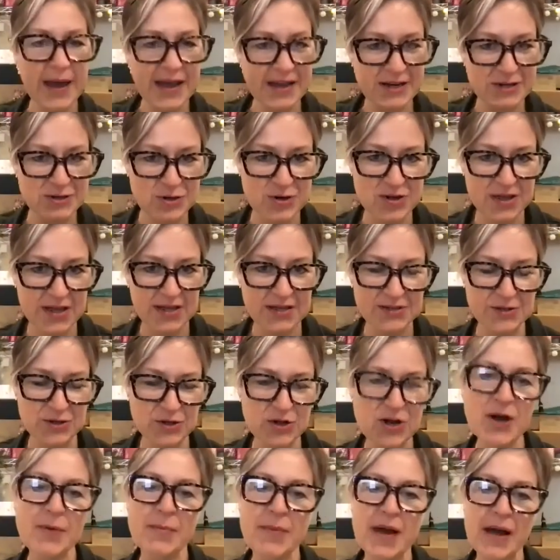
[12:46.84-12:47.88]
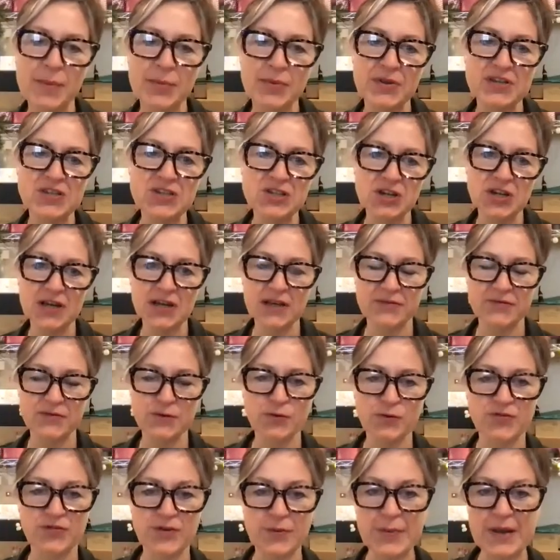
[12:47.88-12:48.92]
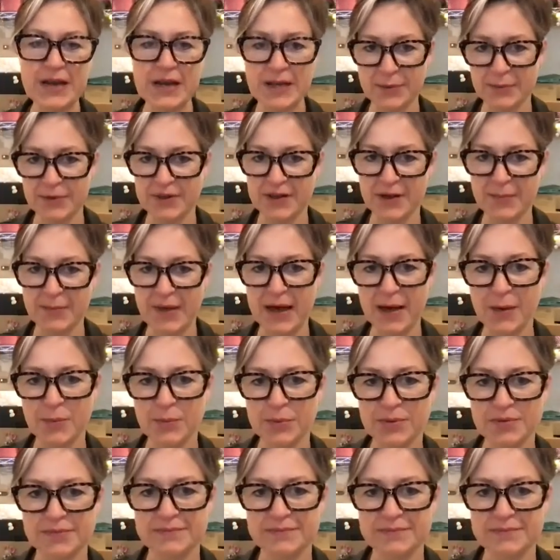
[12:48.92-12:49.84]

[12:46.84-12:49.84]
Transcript: extra things on our map this year, if you're familiar with our map.